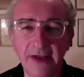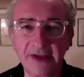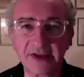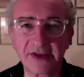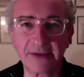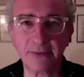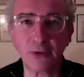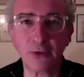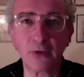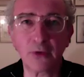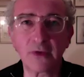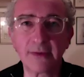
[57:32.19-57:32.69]

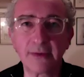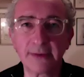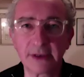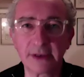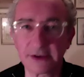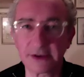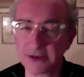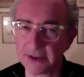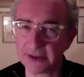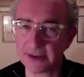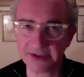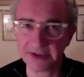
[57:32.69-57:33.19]
Support the
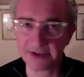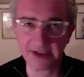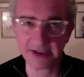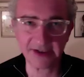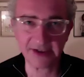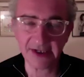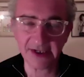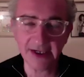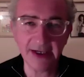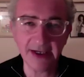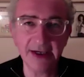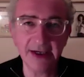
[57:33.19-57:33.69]
bookshops because
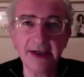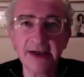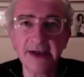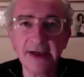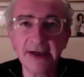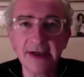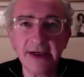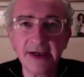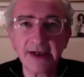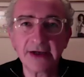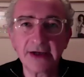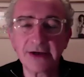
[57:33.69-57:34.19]

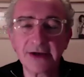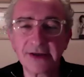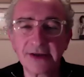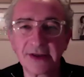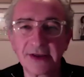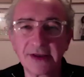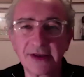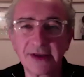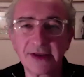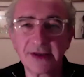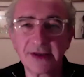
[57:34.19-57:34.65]
goodness